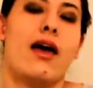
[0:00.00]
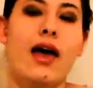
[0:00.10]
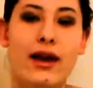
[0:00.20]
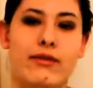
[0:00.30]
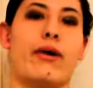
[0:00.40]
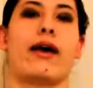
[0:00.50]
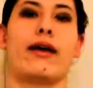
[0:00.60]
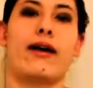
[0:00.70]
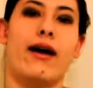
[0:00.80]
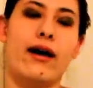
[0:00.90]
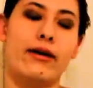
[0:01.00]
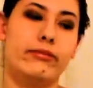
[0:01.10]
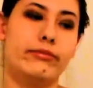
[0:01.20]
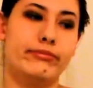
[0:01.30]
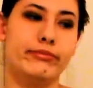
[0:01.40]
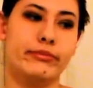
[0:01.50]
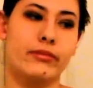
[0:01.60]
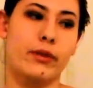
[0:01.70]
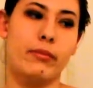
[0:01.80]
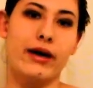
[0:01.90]
Anyway,
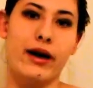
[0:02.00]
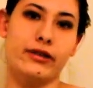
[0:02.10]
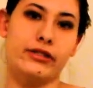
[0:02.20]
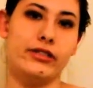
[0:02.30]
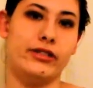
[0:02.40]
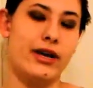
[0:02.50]
big hugs to you